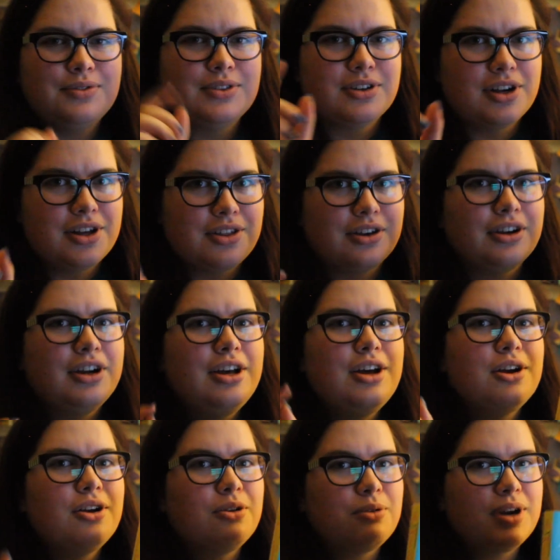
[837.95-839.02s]
There are other
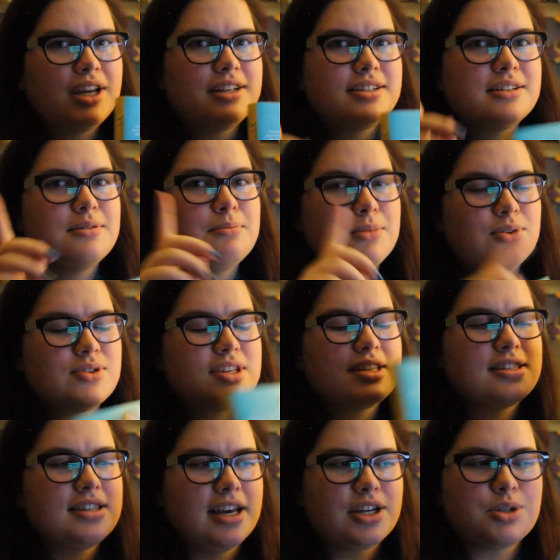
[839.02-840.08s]
great
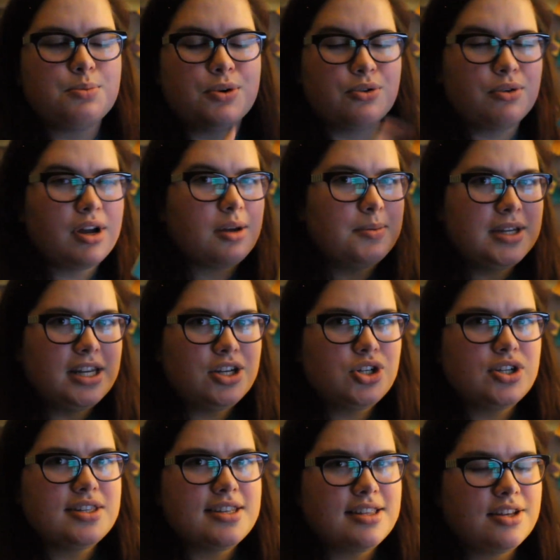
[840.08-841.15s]
music/book
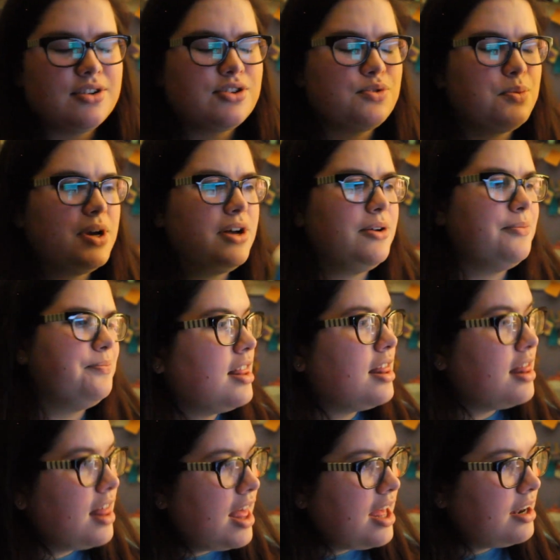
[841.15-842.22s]
recommendations in there as well.
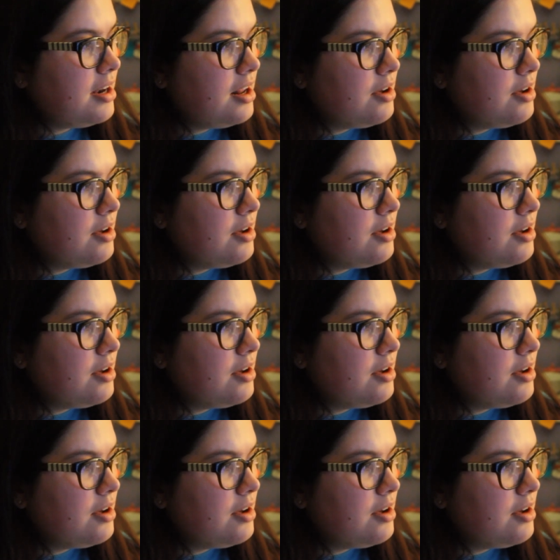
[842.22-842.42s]
Then